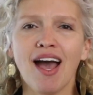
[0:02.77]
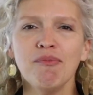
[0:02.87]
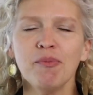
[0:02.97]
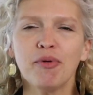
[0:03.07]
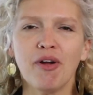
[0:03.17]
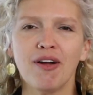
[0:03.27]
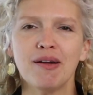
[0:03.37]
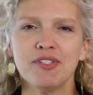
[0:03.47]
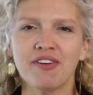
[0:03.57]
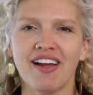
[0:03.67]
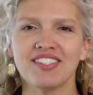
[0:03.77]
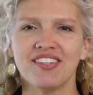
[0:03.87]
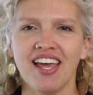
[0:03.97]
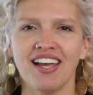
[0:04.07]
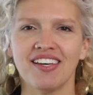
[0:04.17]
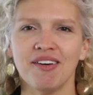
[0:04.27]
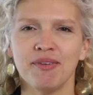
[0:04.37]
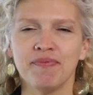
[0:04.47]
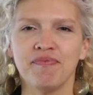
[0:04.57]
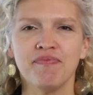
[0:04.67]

I'm the program director at ECHO.